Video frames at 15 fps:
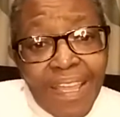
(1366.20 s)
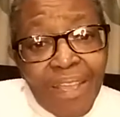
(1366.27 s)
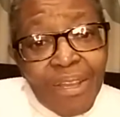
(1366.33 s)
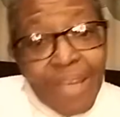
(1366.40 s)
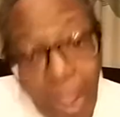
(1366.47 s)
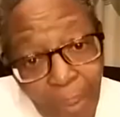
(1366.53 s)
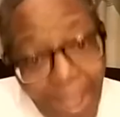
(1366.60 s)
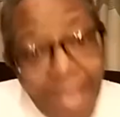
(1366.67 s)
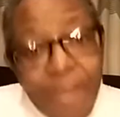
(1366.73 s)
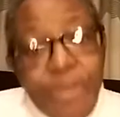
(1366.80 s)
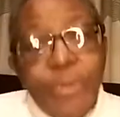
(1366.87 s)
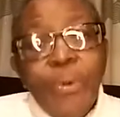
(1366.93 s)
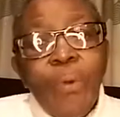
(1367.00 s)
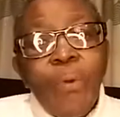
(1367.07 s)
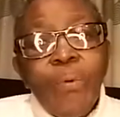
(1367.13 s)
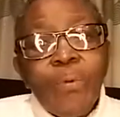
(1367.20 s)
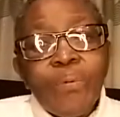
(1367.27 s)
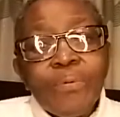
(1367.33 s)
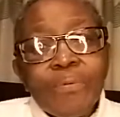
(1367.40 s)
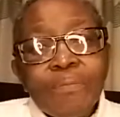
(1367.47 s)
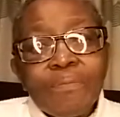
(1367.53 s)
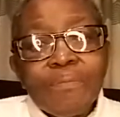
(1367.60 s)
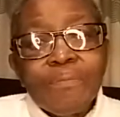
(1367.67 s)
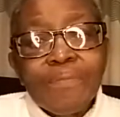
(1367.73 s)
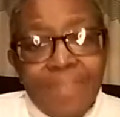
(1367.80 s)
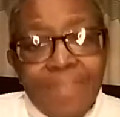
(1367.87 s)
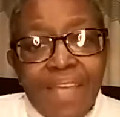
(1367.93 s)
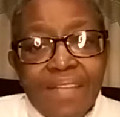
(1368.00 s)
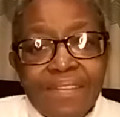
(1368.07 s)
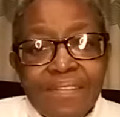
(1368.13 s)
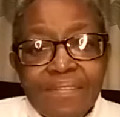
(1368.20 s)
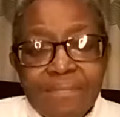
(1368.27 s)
Now I know that